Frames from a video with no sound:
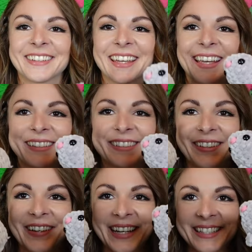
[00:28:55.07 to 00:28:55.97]
okay,
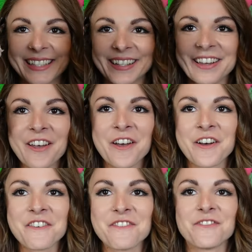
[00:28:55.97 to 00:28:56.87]
so I did
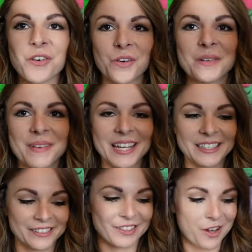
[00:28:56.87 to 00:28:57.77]
four
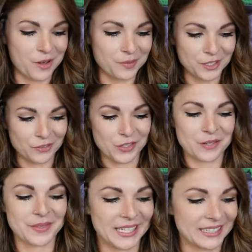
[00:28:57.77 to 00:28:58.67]
mice, almost
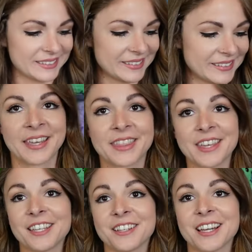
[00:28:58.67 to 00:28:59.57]
four mice.
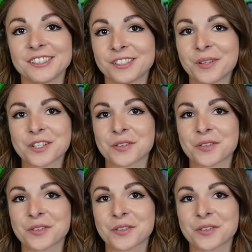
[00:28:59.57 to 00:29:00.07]
Thank you guys so much for